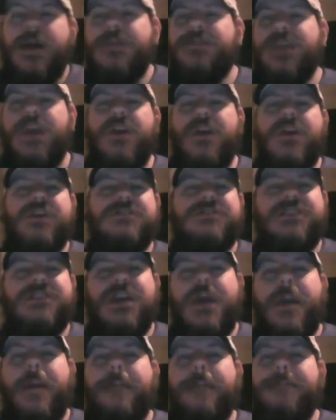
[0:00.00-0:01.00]

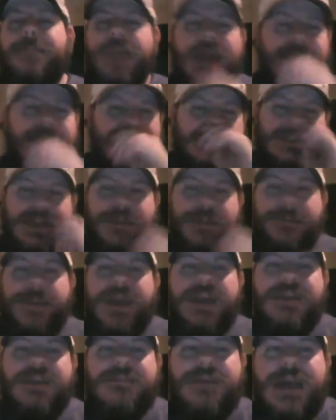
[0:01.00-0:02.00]
They say
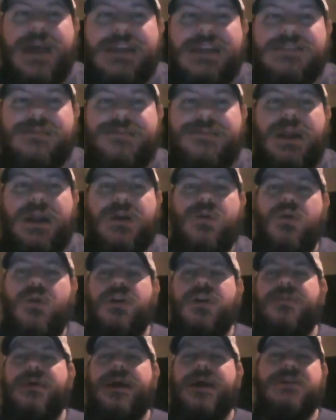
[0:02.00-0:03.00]
Peyton Manning's a better
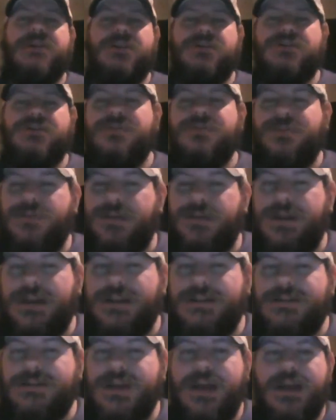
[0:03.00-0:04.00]
quarterback than Drew
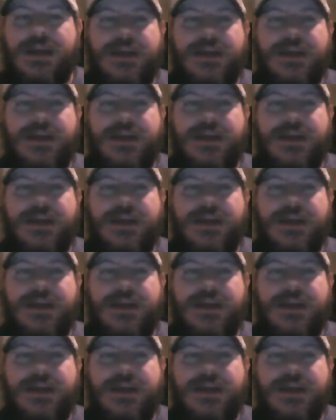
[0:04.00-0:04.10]
Brees.